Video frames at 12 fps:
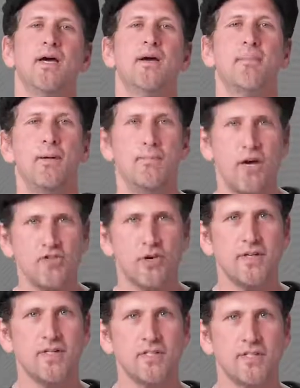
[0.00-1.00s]
By
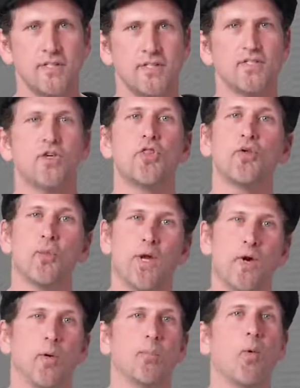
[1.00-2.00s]
measuring distances to
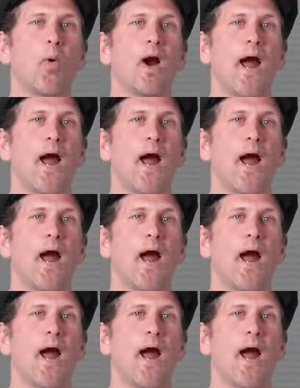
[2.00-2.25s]
3 or more